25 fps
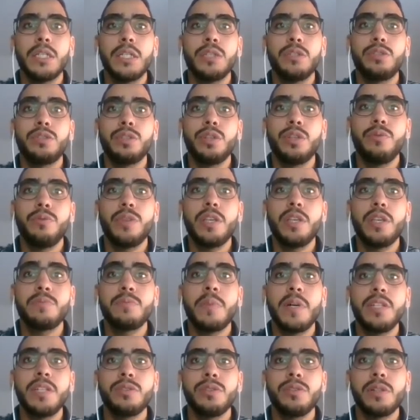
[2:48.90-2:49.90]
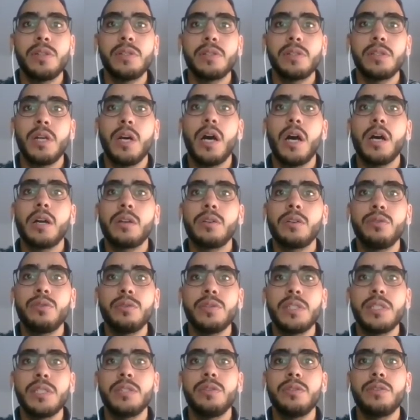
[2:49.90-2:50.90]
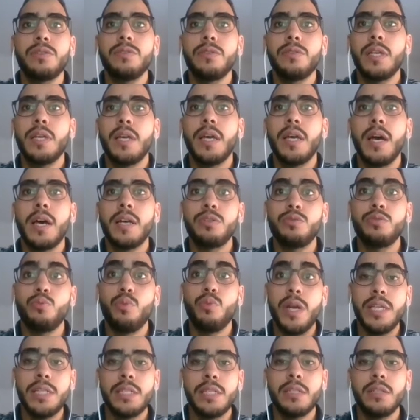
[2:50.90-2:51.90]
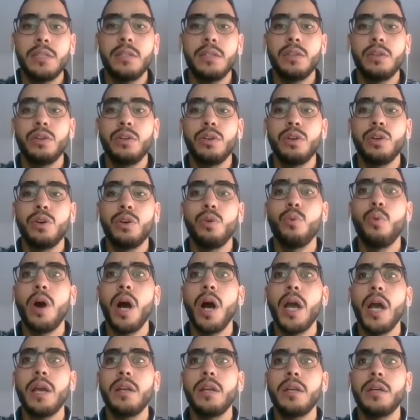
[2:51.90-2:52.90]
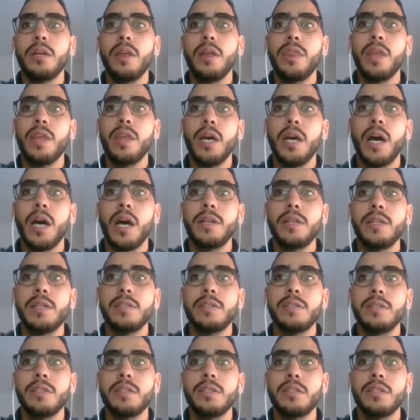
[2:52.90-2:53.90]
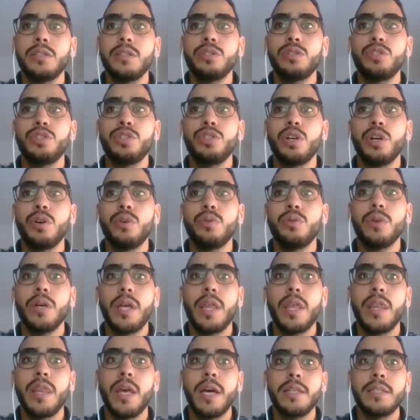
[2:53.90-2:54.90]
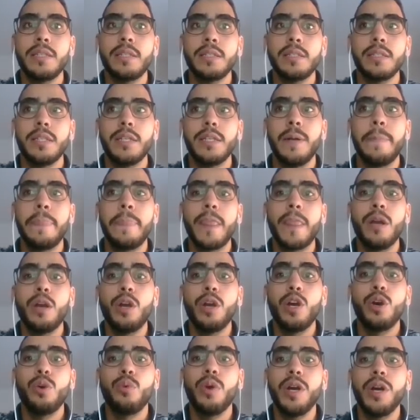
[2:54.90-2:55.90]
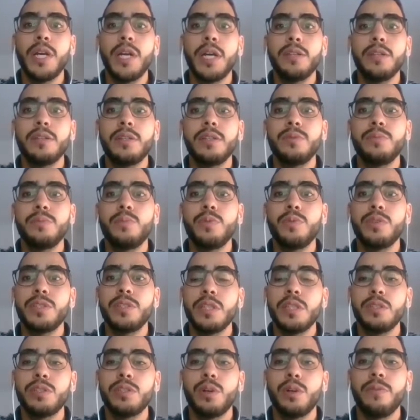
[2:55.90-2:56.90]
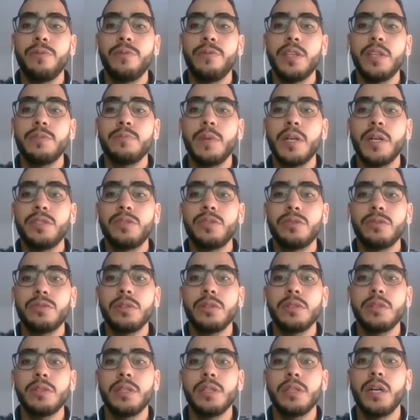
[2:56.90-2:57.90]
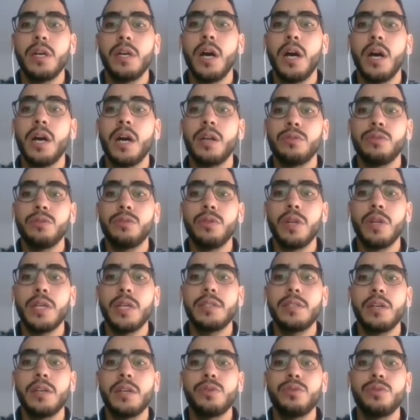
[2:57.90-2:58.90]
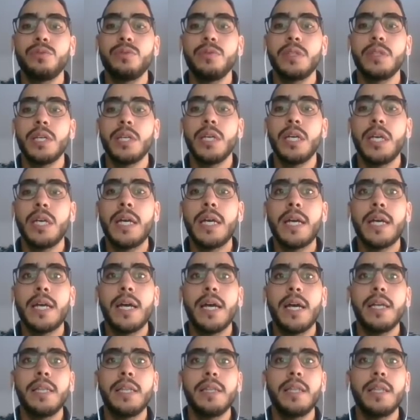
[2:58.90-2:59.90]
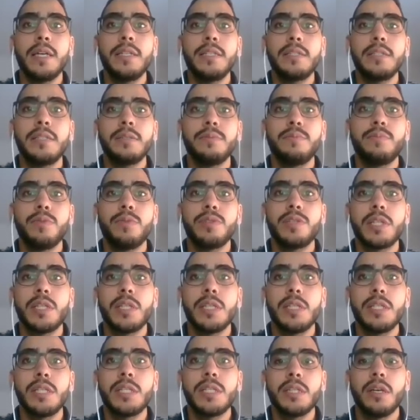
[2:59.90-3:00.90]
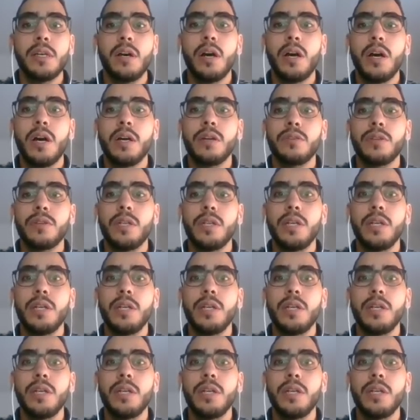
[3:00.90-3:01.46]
So these materials are considered as waste, while the analysis show that 100% of these materials are non-hazardous and 90% are